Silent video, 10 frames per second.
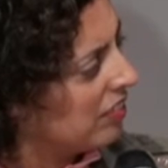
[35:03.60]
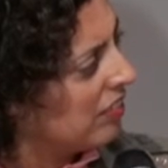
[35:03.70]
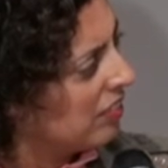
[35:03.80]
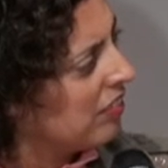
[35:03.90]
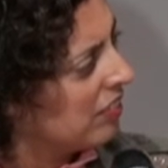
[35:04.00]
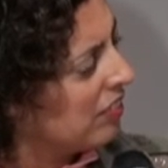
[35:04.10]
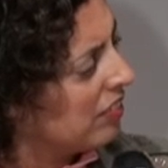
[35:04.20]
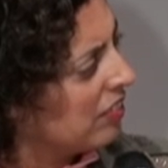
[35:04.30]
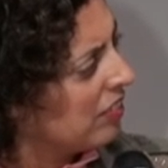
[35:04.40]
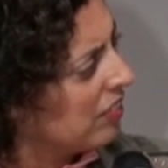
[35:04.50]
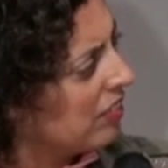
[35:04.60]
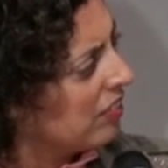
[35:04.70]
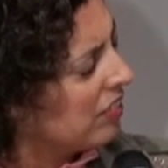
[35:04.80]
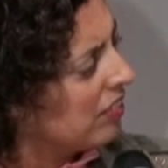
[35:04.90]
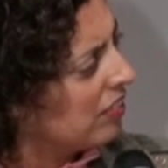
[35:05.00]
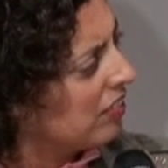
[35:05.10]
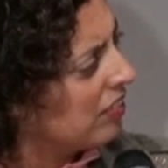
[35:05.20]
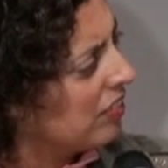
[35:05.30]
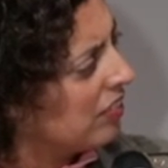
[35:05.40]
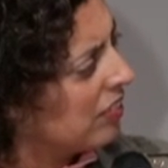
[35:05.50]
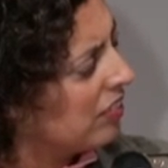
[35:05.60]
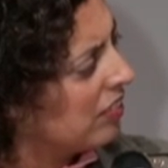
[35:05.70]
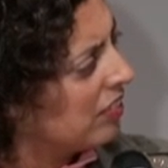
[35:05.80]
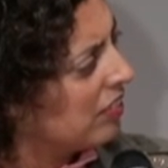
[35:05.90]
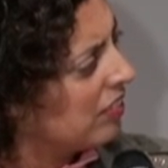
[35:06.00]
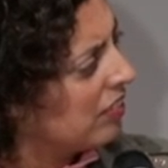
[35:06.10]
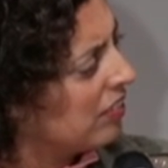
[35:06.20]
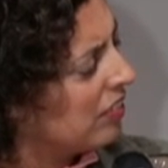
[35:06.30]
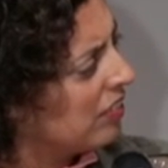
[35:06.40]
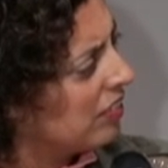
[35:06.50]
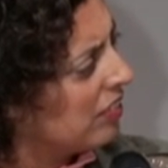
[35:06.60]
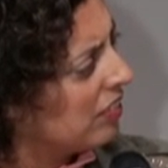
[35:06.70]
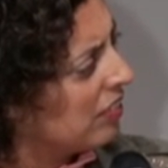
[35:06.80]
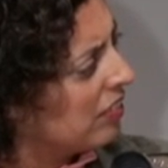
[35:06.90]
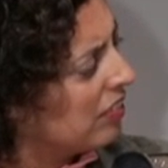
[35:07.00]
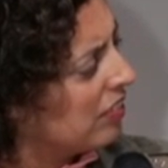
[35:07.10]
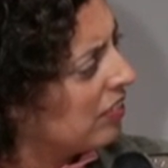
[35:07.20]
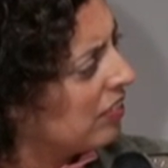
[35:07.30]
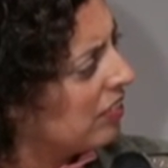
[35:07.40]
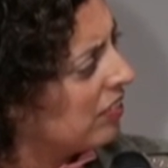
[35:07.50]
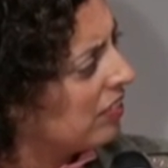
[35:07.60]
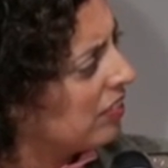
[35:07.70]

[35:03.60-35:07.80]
(silent)